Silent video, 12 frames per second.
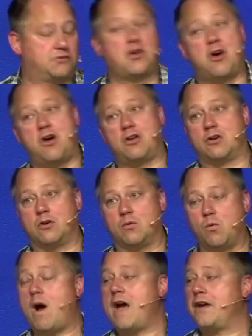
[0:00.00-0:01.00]
taller,
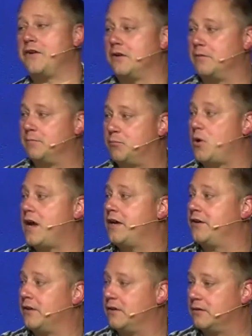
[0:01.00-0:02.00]
wider,
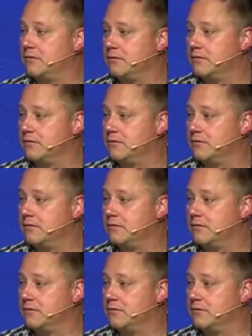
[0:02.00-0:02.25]
brighter,